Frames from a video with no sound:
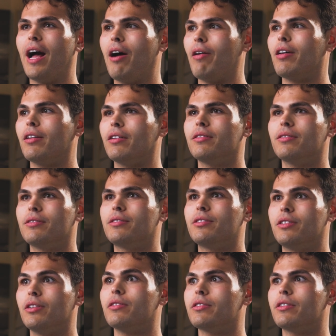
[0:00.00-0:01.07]
how to
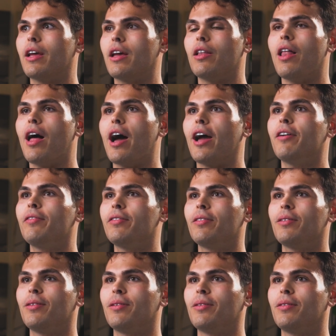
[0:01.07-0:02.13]
still stay alive
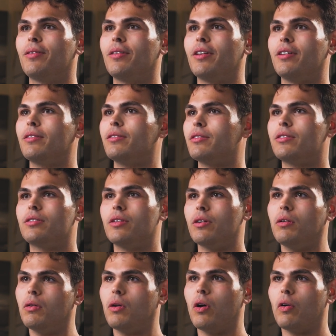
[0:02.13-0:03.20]
and
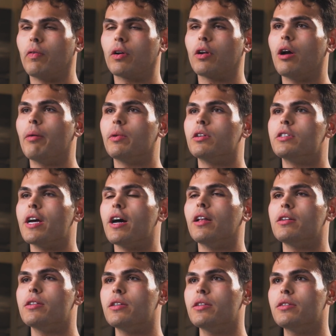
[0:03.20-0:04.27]
still overcome your
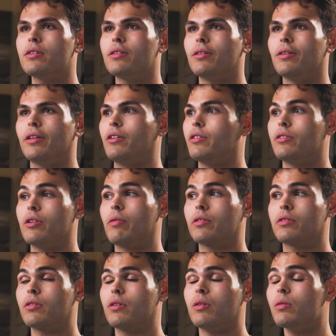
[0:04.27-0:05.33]
challenges. And there's no
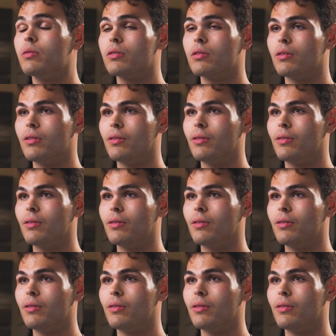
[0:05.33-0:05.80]
excuse.